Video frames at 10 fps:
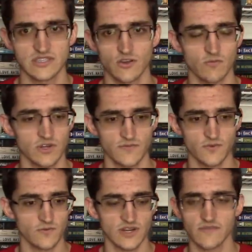
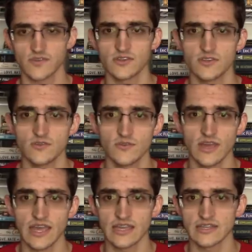wonderful whatever you do,
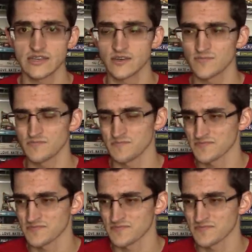and um,